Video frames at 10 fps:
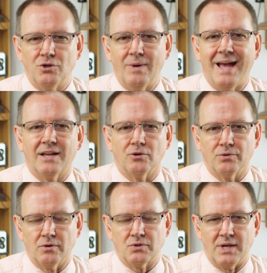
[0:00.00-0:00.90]
to handle
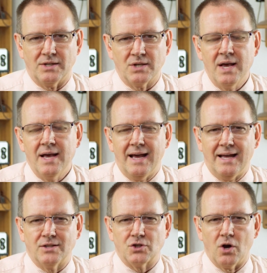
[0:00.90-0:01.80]
those things.
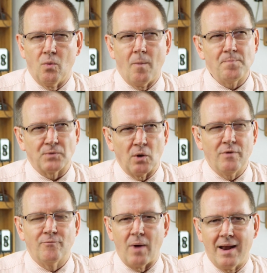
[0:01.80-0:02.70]
And so we've,